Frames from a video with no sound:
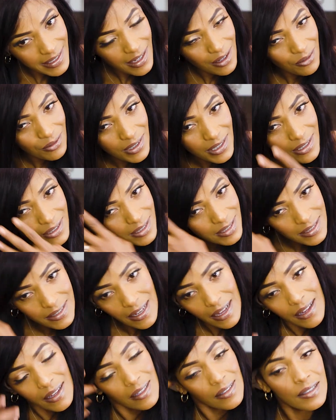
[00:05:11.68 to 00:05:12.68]
can't wait to
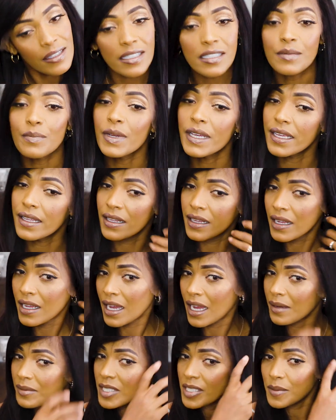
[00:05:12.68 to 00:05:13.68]
style this but
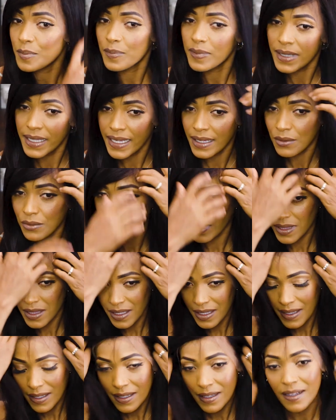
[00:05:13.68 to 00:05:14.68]
I'm just playing with
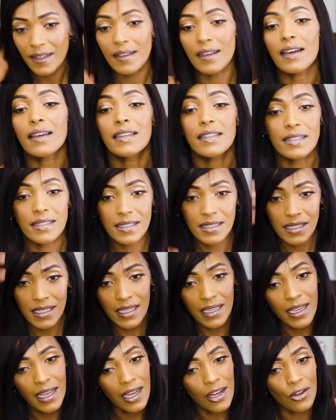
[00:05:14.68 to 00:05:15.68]
it and kind of
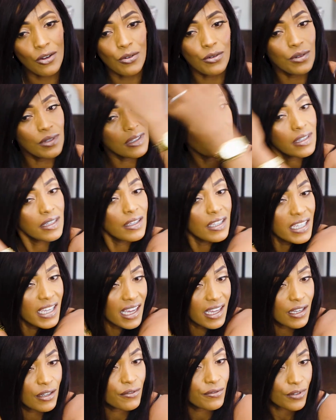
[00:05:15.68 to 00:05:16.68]
see how it
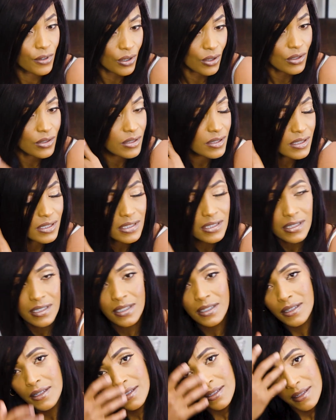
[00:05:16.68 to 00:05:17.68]
kind of falls
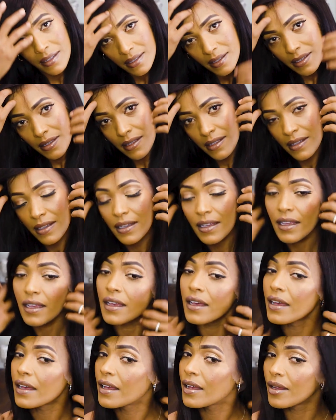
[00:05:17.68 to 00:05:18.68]

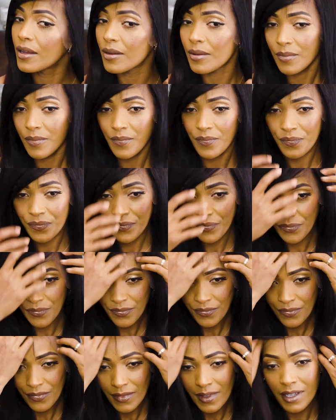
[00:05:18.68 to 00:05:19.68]
um,
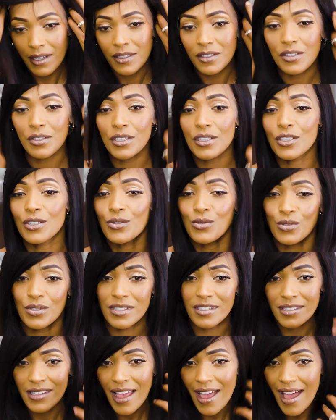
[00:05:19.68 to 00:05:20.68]
so you could do
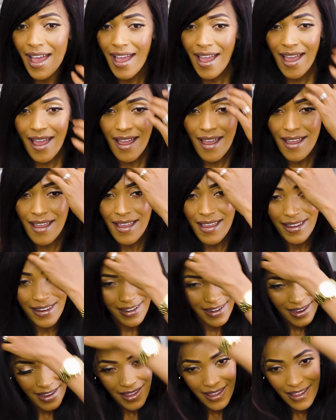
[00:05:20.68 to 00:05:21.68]

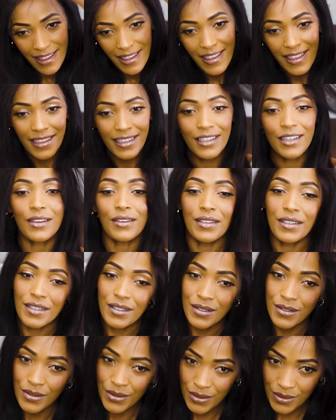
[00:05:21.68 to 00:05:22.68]
side you know you
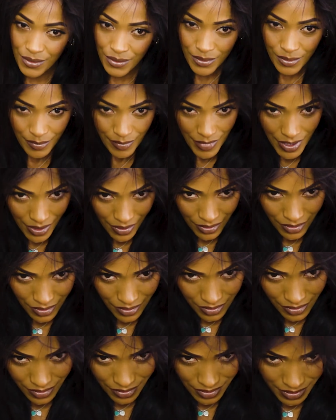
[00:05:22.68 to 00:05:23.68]
could do
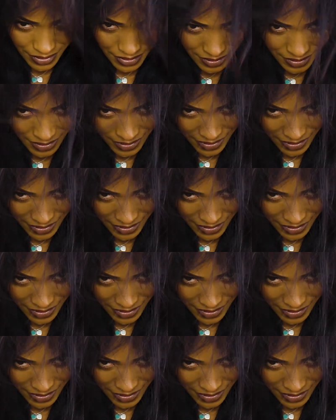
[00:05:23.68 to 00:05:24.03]
middle